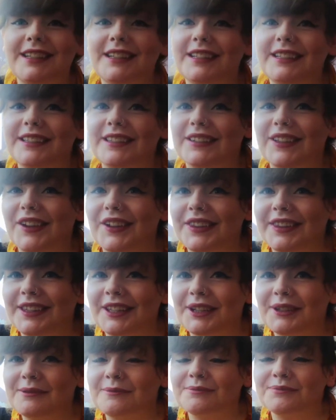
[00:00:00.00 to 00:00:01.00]
sort of
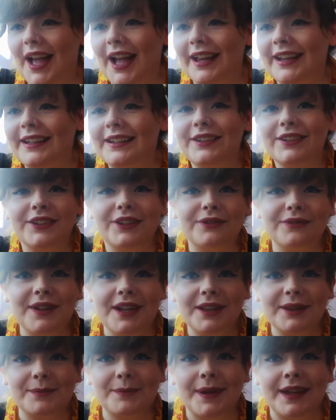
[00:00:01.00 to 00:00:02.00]
thing. And it does
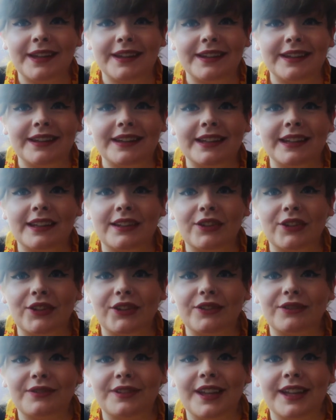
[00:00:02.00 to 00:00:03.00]
affect men. It does
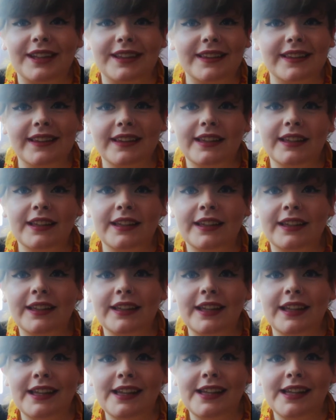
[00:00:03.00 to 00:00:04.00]
affect
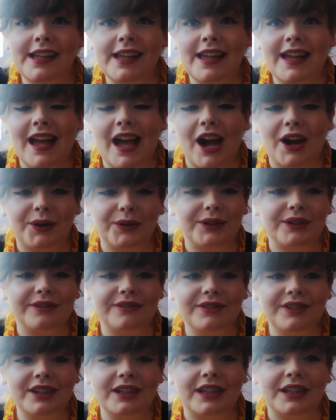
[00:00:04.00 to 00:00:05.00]
how they
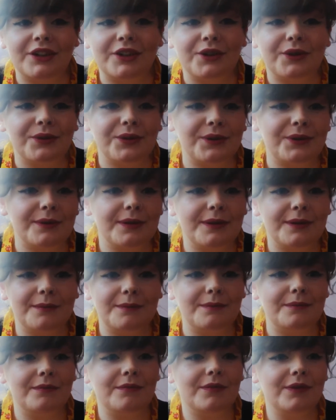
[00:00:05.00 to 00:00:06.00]
feel. I know that
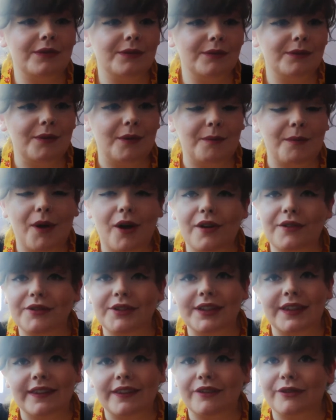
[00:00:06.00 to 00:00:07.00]

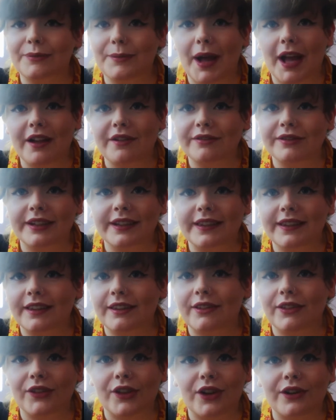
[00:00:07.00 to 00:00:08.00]
boyfriends of my friends
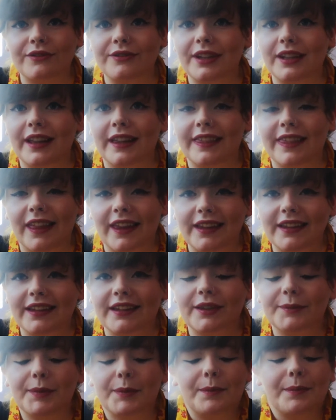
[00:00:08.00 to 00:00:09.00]
have sort of felt like they
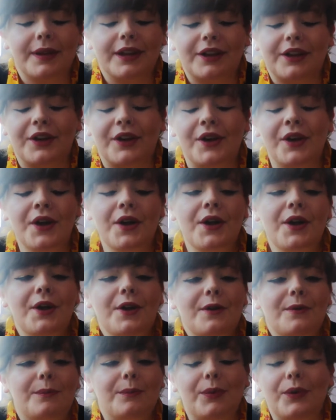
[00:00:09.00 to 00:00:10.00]
need to be bigger,
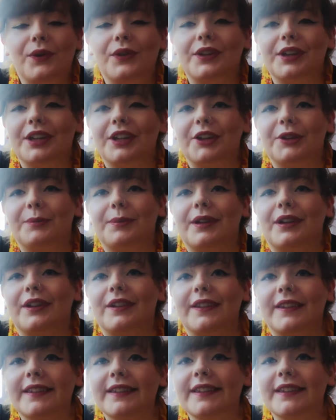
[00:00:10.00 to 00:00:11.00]
bulkier,
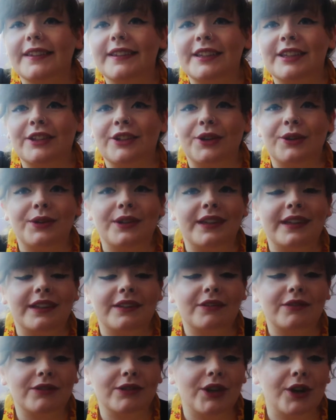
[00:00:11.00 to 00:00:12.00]
because, you know,
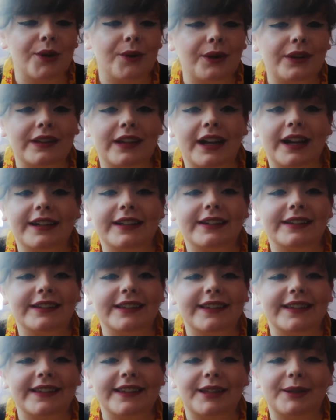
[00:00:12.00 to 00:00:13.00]
you go online and
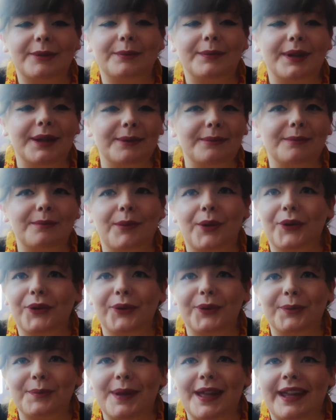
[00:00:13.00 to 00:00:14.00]
you see big
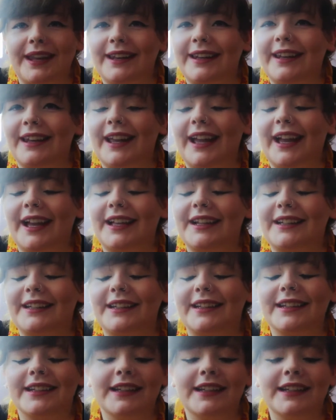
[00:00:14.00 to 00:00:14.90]
muscle men, and